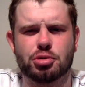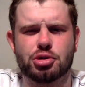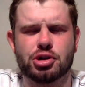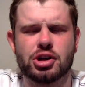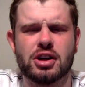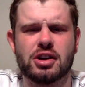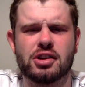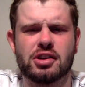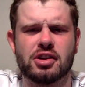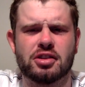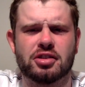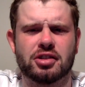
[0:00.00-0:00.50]

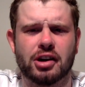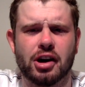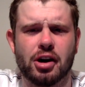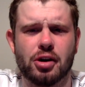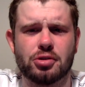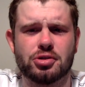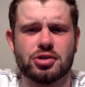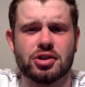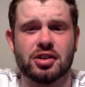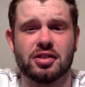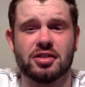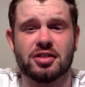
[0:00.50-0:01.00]
genius
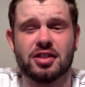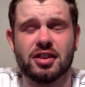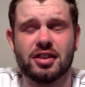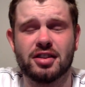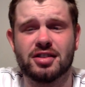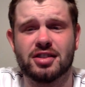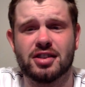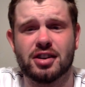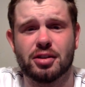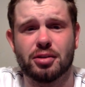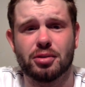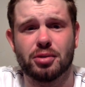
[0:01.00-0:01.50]
coach,
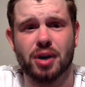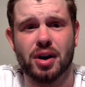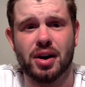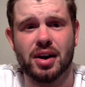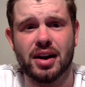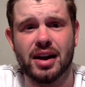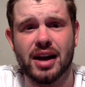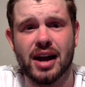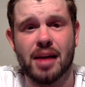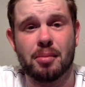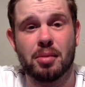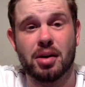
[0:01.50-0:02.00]
consistent
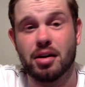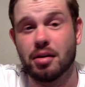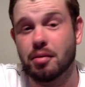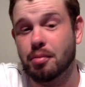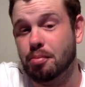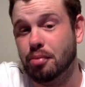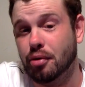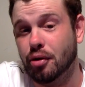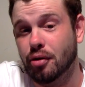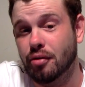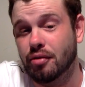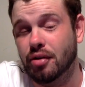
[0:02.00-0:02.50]
running game, and
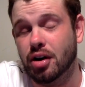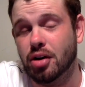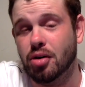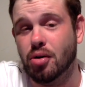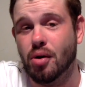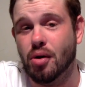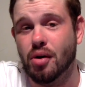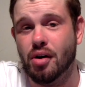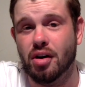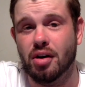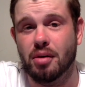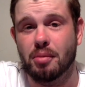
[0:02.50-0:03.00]
improving
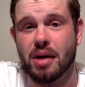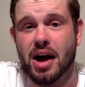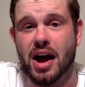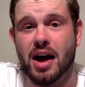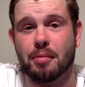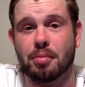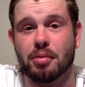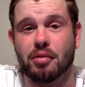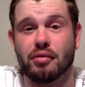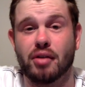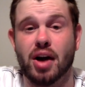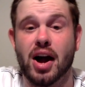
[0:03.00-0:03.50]

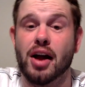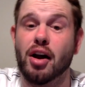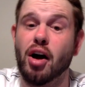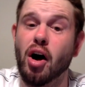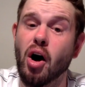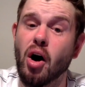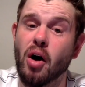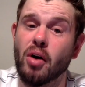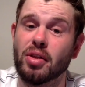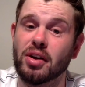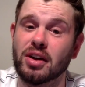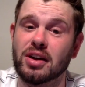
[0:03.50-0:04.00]
quarterback provide
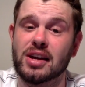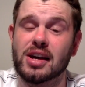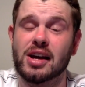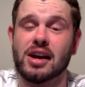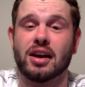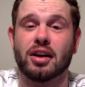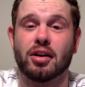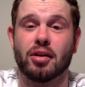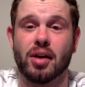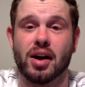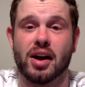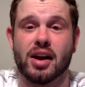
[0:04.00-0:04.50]
all the key
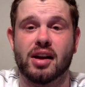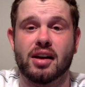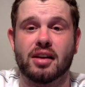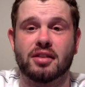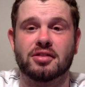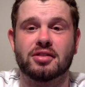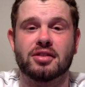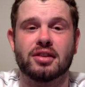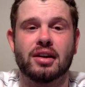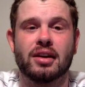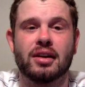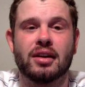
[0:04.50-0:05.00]

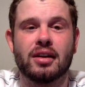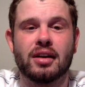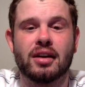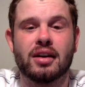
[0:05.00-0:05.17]
ingredients